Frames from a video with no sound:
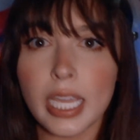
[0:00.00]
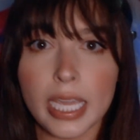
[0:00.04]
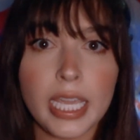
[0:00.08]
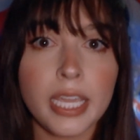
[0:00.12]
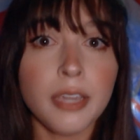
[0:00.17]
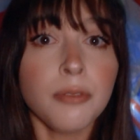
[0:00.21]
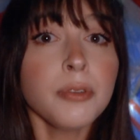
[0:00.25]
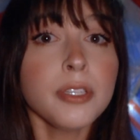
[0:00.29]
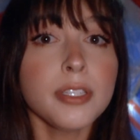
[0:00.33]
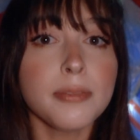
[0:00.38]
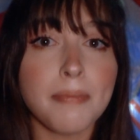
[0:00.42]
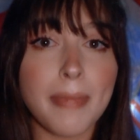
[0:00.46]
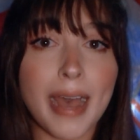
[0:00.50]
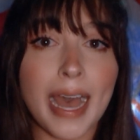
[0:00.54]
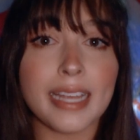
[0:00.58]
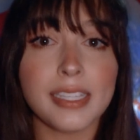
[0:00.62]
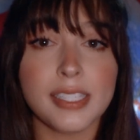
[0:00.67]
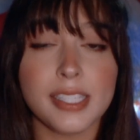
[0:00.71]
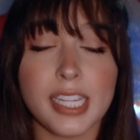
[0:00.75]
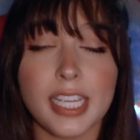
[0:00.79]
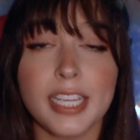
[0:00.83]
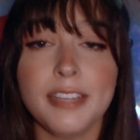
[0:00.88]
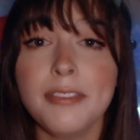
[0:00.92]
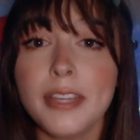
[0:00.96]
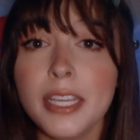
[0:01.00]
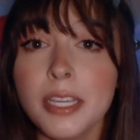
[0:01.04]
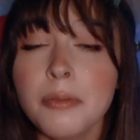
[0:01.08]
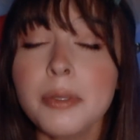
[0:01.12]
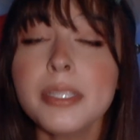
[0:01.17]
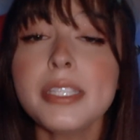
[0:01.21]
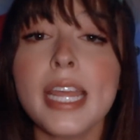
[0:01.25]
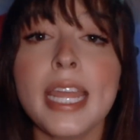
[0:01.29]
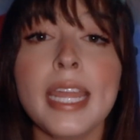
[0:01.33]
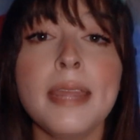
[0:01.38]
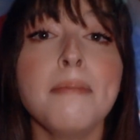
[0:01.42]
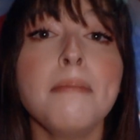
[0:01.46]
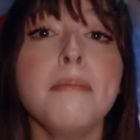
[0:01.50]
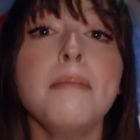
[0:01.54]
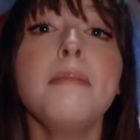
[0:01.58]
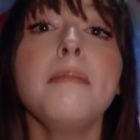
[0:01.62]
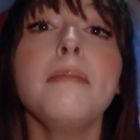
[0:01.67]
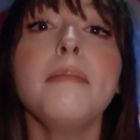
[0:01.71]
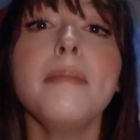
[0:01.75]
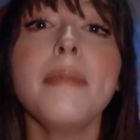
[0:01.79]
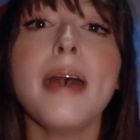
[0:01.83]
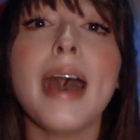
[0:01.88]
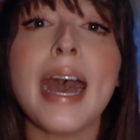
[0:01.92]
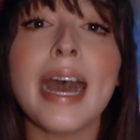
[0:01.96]
It was massive. It was a
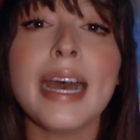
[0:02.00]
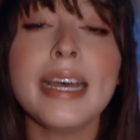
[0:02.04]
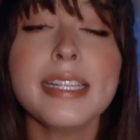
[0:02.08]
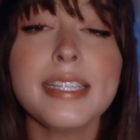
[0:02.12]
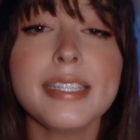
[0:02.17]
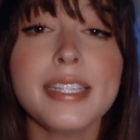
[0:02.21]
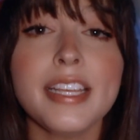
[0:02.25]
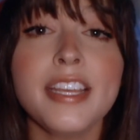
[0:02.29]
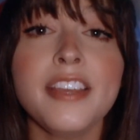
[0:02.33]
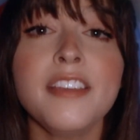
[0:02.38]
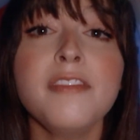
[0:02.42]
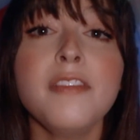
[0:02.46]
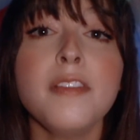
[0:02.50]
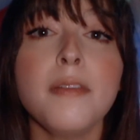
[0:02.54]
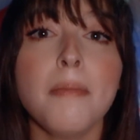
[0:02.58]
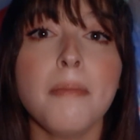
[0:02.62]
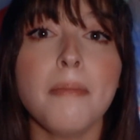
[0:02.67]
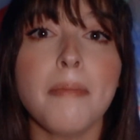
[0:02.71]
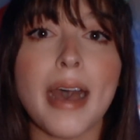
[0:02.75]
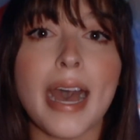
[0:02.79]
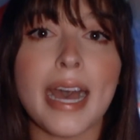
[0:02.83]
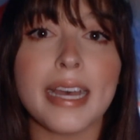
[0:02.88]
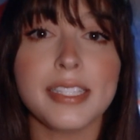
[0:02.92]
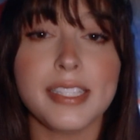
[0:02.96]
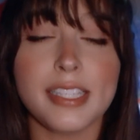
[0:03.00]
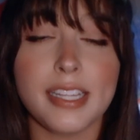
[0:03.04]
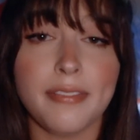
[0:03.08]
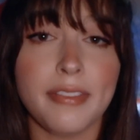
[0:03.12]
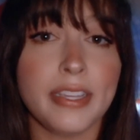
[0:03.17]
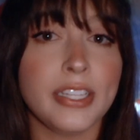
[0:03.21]
massive, massive